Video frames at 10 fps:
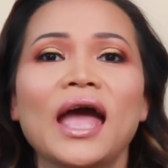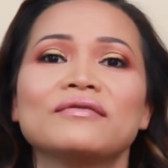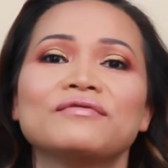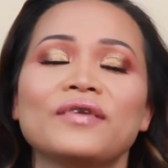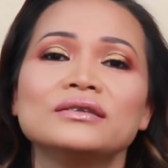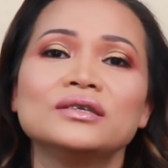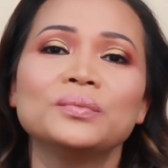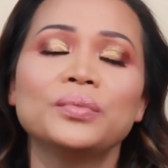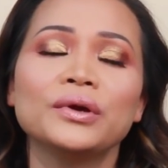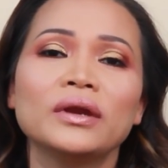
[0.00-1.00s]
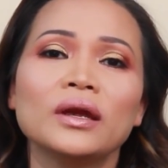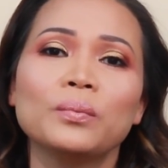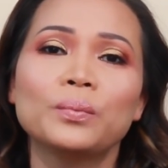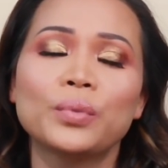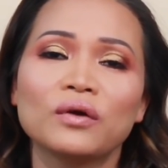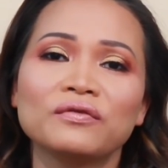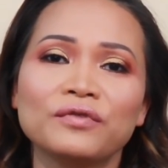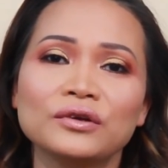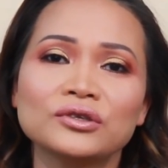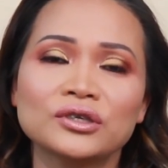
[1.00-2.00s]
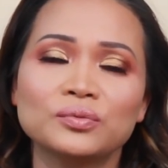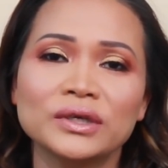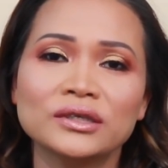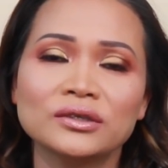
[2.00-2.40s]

and Fenty Beauty Pro Filt'r